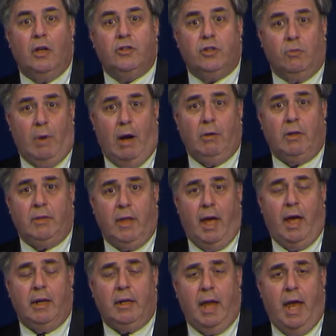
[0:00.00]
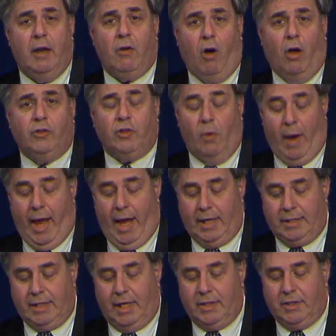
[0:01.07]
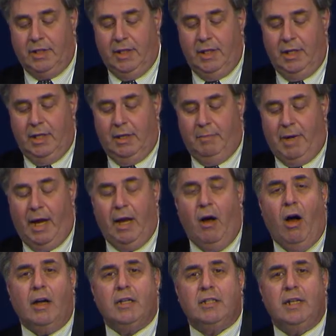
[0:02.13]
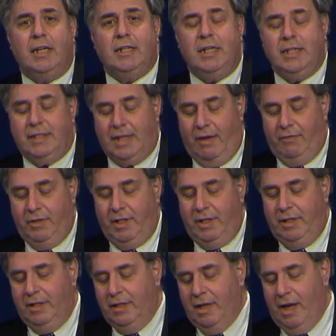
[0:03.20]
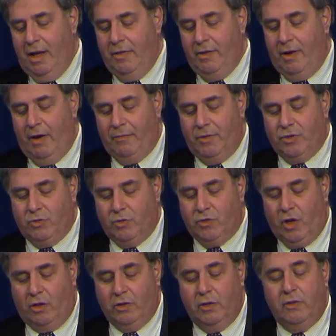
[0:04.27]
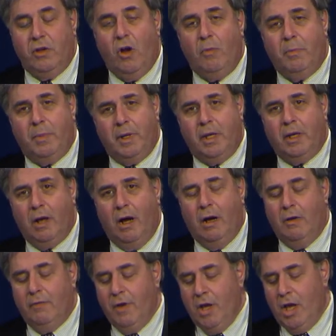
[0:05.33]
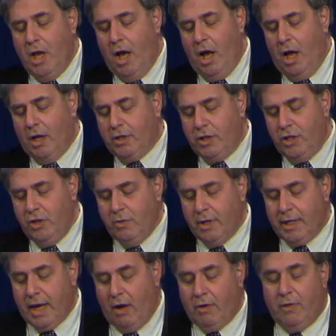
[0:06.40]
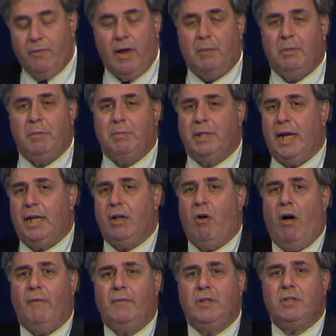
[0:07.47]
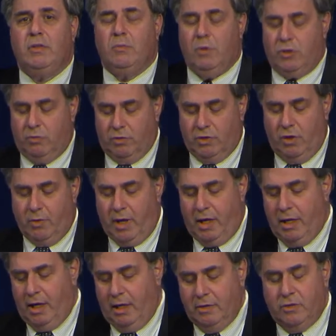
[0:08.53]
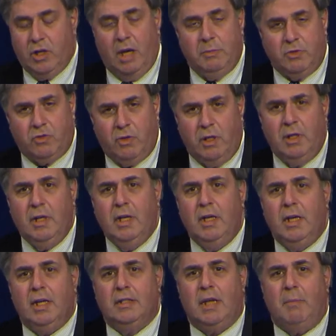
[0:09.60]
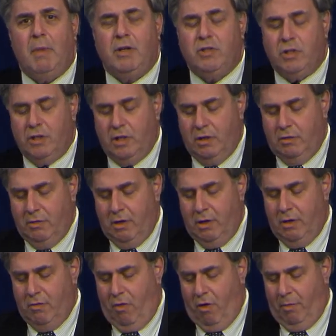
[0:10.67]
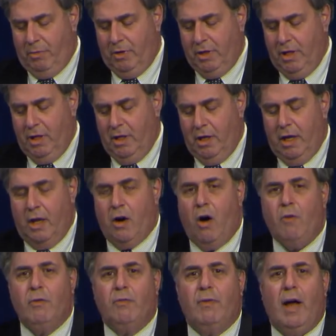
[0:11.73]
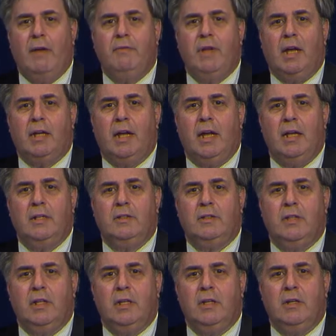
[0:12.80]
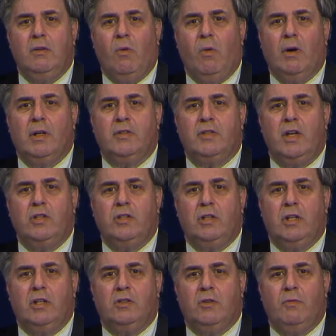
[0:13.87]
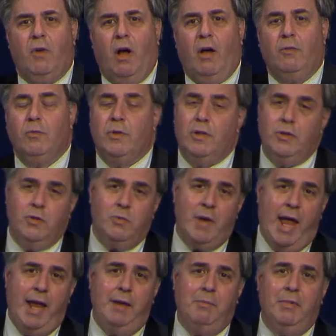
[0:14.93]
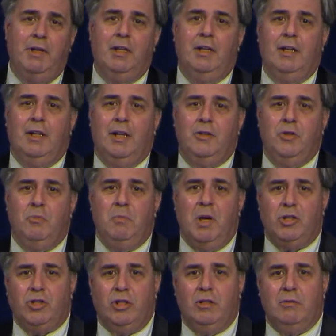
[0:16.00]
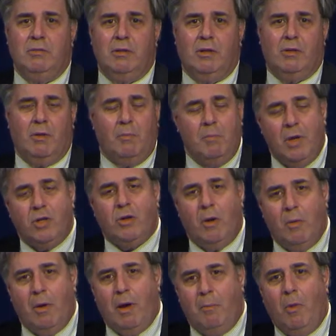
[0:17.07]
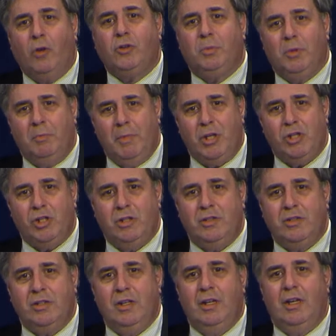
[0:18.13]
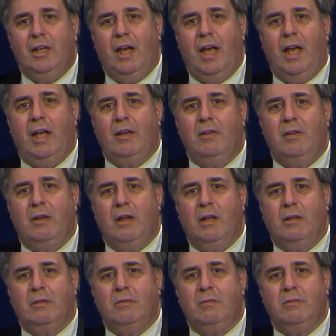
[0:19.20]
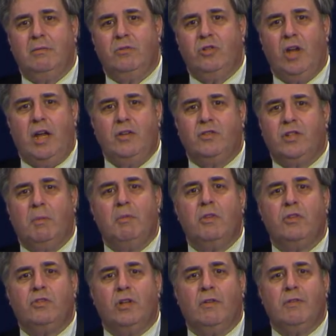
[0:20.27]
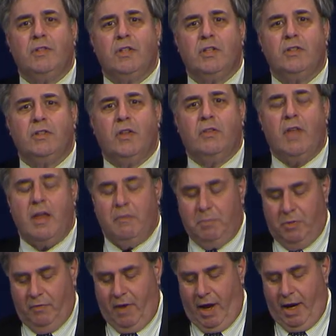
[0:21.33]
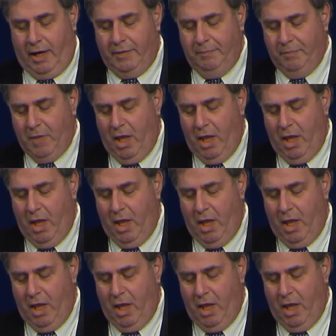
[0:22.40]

surrounding that and also access. By August 1970, their efforts resulted in the opening of Cuyahoga County Family Planning Office, which was located on James Street, as I mentioned, in Auburn. And over 5 decades, the organization has evolved with a new name, new mission, or multiple missions, and changed some of the services that they provide.